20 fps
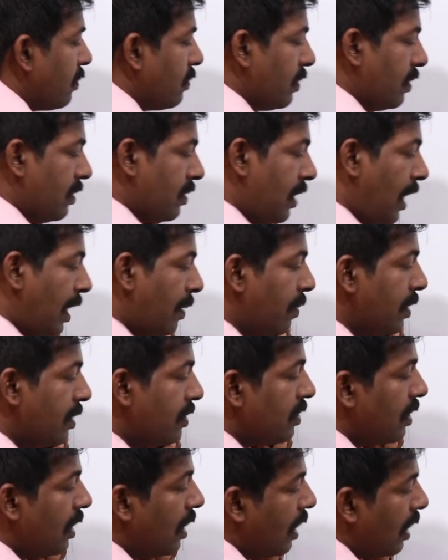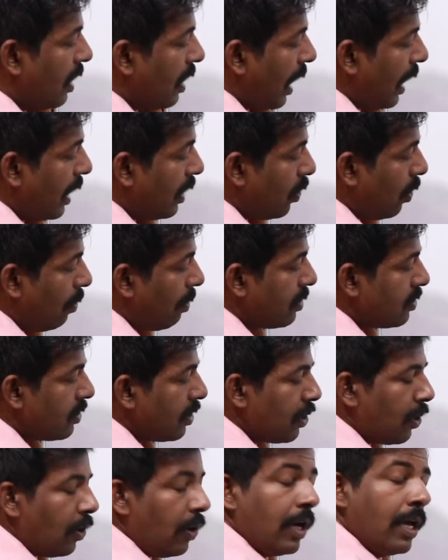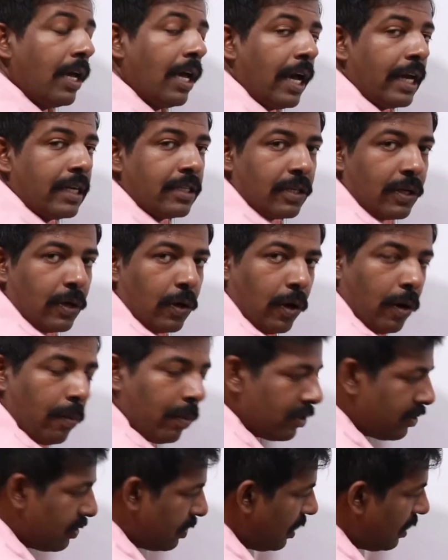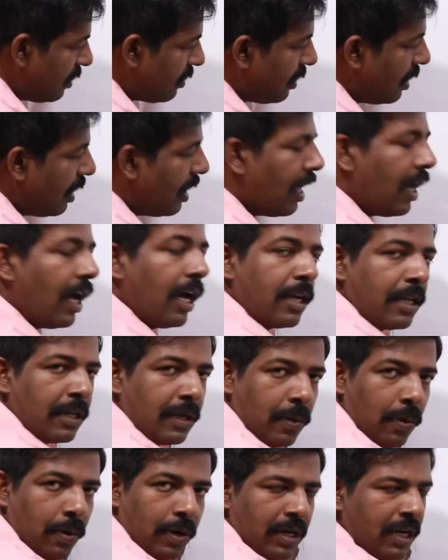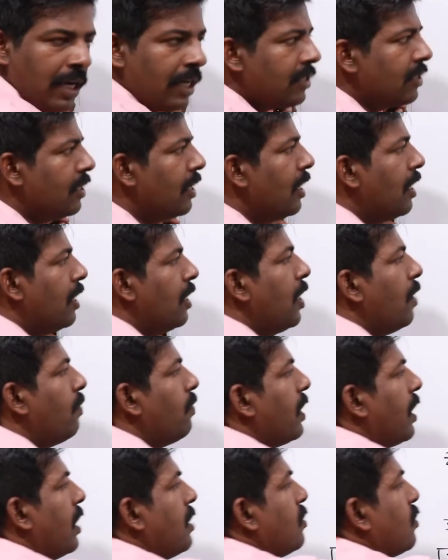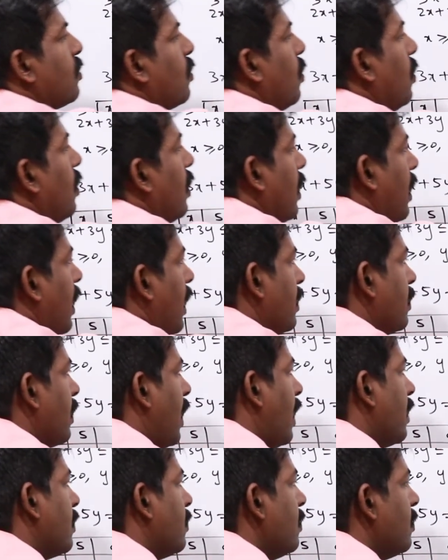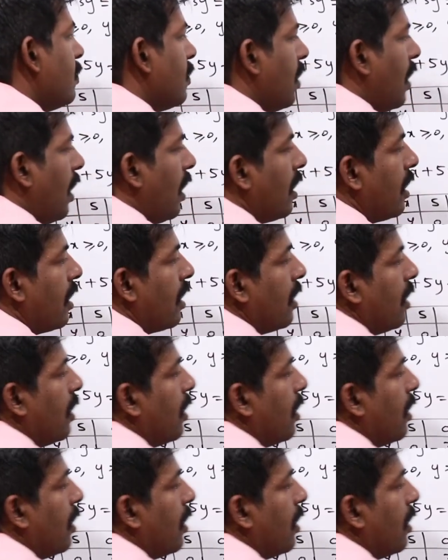6. That means 9, 0 and 0, 6 are the coordinates. Now we can draw x axis and